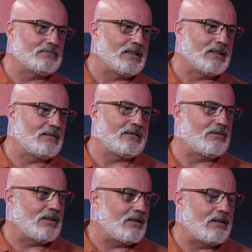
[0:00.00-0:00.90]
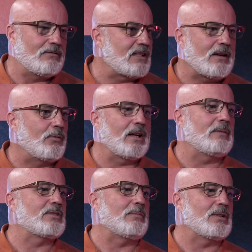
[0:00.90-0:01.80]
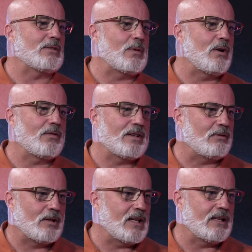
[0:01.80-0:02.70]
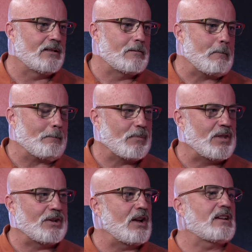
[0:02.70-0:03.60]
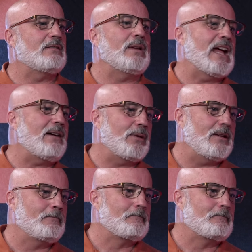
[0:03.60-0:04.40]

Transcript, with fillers: Like, say I bring up something tomorrow they don't like. They're not going to be happy.